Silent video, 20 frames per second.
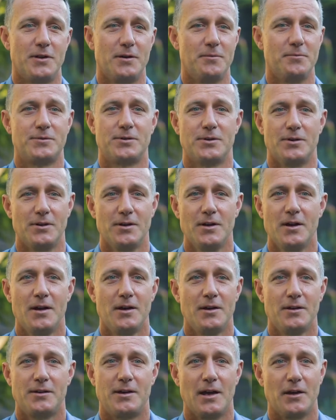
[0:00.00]
them to
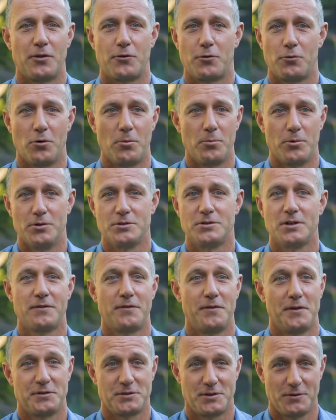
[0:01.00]
get through a music
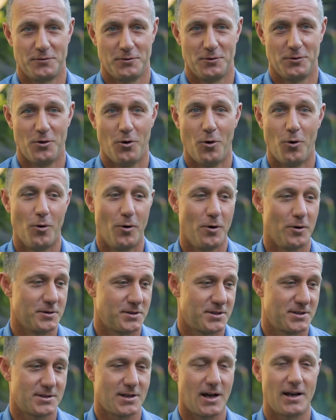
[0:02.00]
festival or
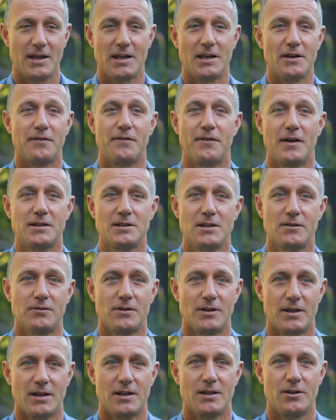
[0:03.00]
study
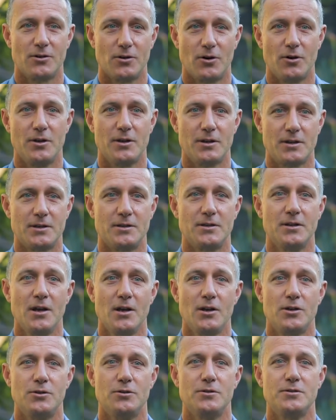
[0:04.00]
effectively. You know, you can
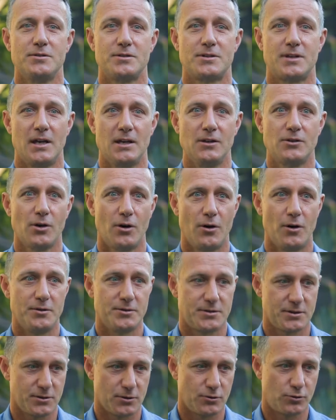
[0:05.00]
use
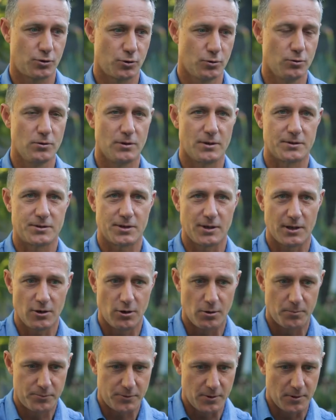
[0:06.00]
ketones as a tool to
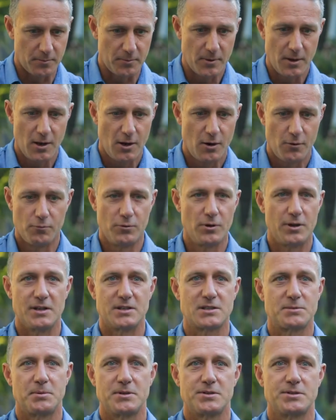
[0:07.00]
help them really
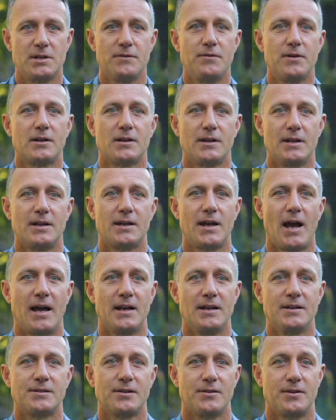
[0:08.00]
specifically
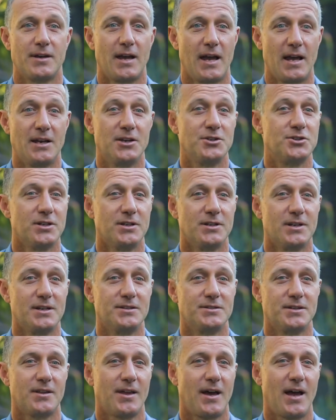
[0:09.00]
cater to their energy
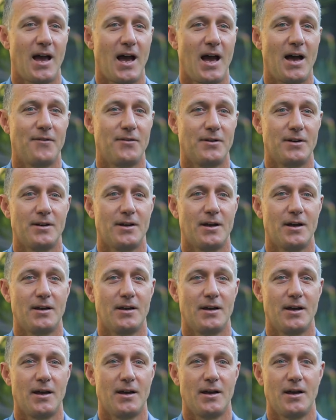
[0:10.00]
needs that they have at,
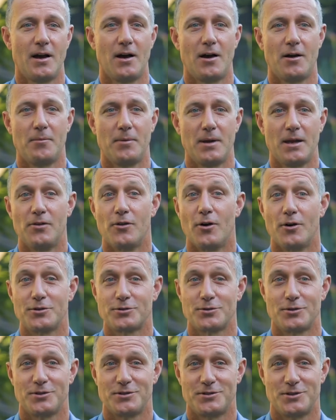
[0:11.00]
at, um, in those
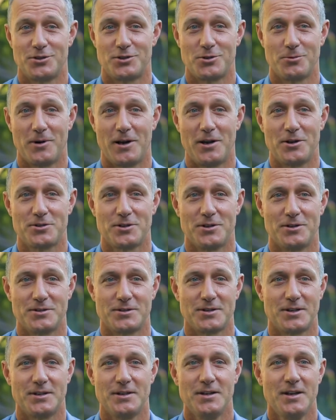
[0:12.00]
sort of
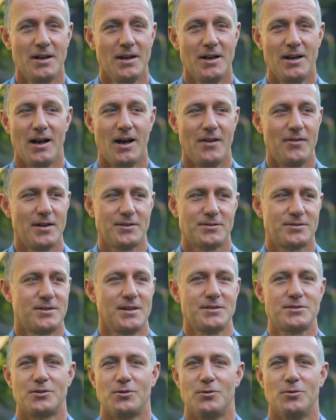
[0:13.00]
situations. And and that's
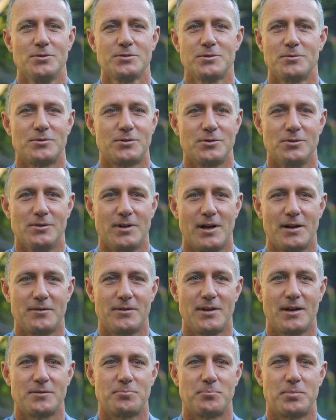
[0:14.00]
that's an awesome tool. That
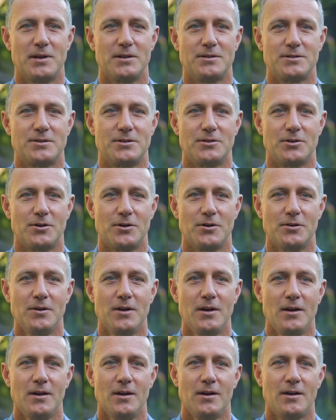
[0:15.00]
that beats you know
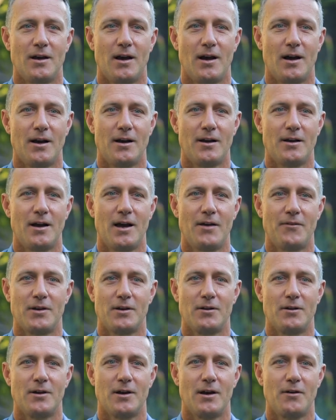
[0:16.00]
uh,
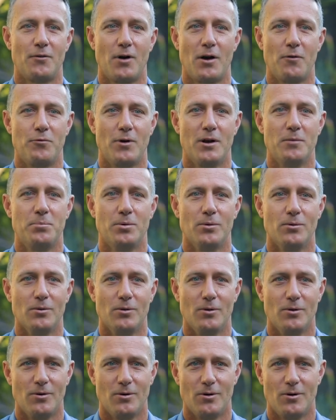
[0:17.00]
having a, a, Red Bull
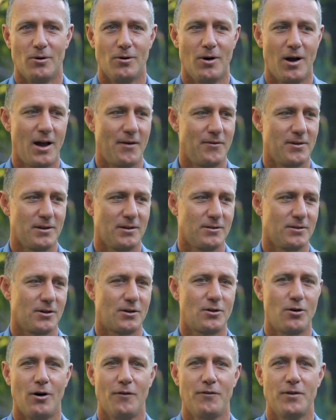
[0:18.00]
or, or, having the
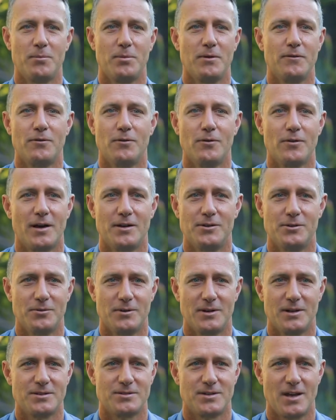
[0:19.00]
coffee before they do
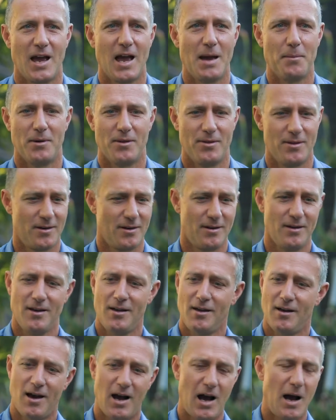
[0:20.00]
an exam and the
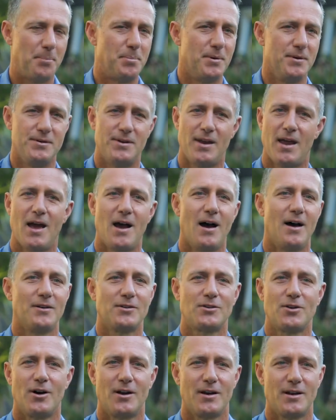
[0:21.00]
up and down
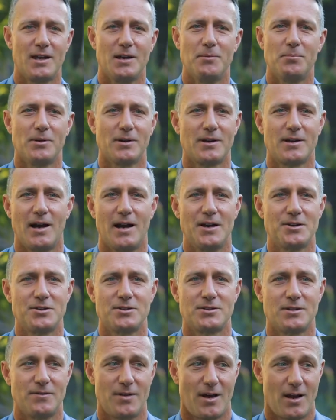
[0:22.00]
kind of
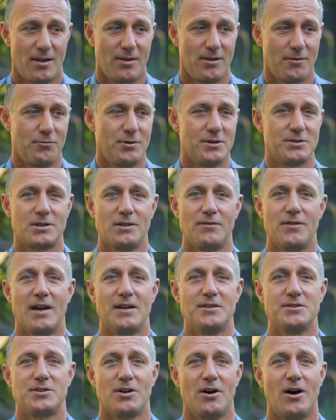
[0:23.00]
implications of that and the risk of
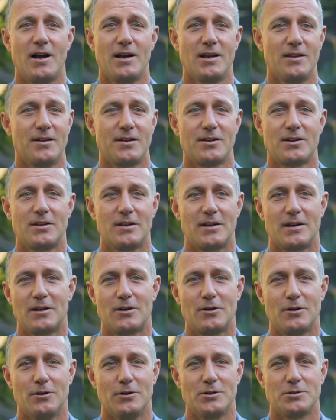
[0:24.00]
anxiety that, that
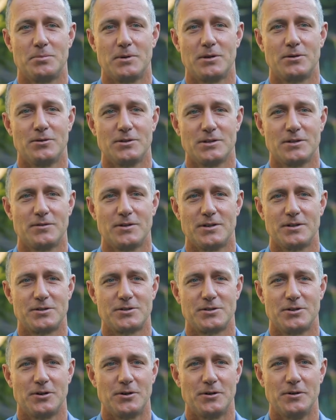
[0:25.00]
occurs because of it.
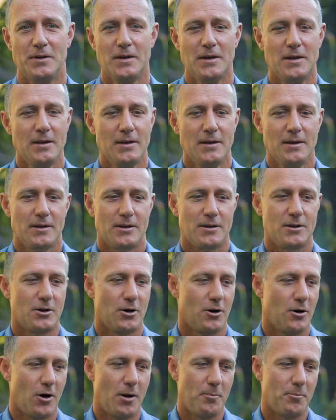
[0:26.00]
So, you
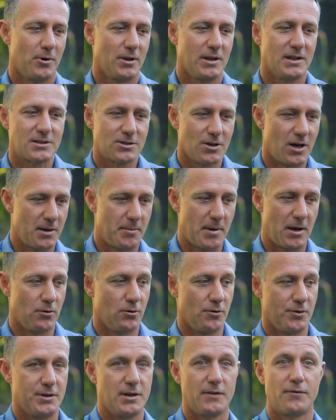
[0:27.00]
know, I'm really excited about
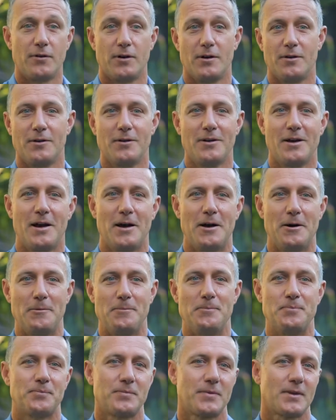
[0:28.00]
all the different
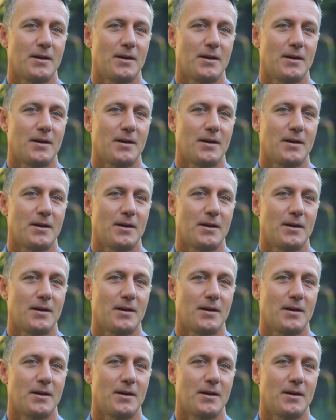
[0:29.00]
um,